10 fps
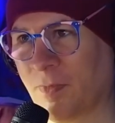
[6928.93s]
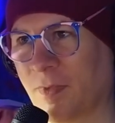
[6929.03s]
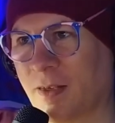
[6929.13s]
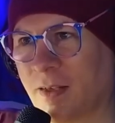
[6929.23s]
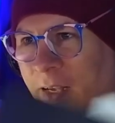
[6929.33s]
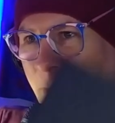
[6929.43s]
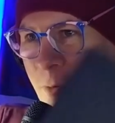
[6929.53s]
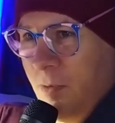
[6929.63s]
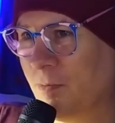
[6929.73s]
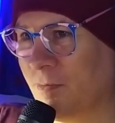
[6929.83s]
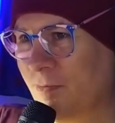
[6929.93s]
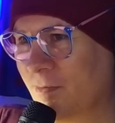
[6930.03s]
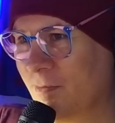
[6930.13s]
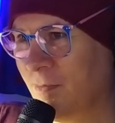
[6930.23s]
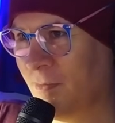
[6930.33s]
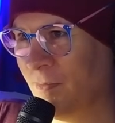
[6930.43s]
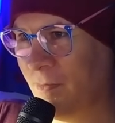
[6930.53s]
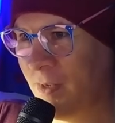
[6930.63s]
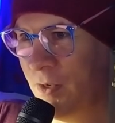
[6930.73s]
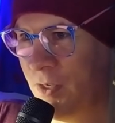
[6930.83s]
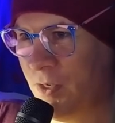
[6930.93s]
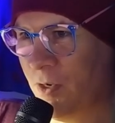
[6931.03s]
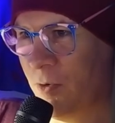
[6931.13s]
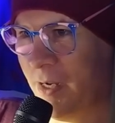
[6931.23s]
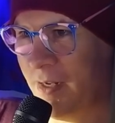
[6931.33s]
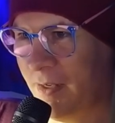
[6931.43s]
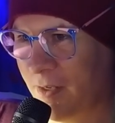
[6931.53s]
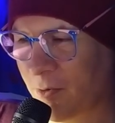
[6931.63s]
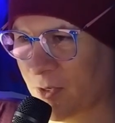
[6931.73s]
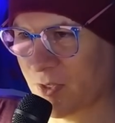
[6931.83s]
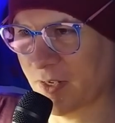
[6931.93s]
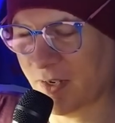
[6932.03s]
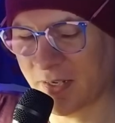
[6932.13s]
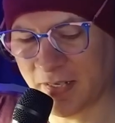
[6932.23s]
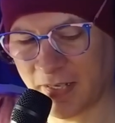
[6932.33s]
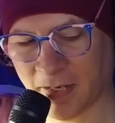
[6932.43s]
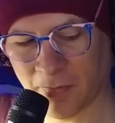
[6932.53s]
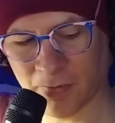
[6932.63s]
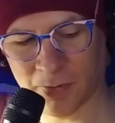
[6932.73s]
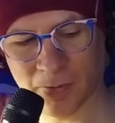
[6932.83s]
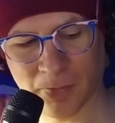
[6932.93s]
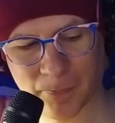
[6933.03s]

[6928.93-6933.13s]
I will continue reading Across the Nightingale Floor.